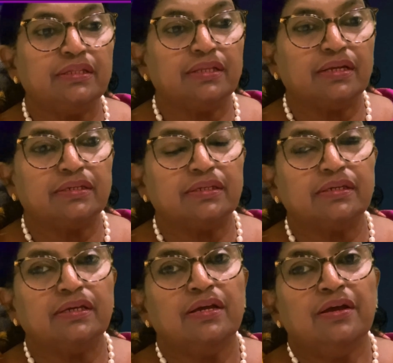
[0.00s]
that
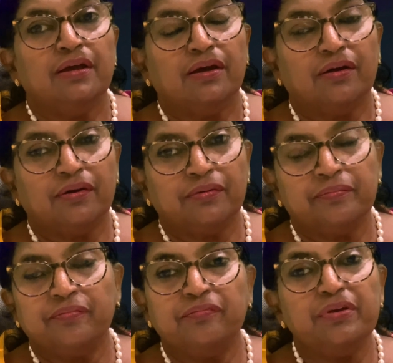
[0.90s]

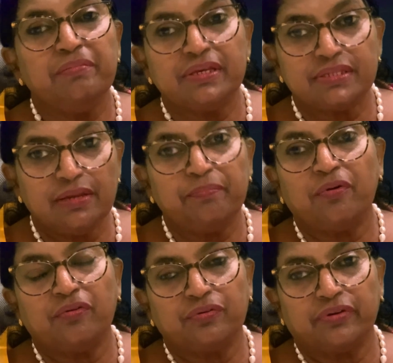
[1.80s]
we may slip
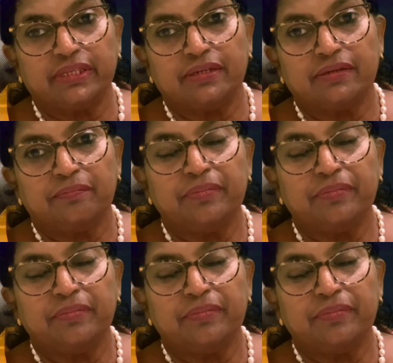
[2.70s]
out of it.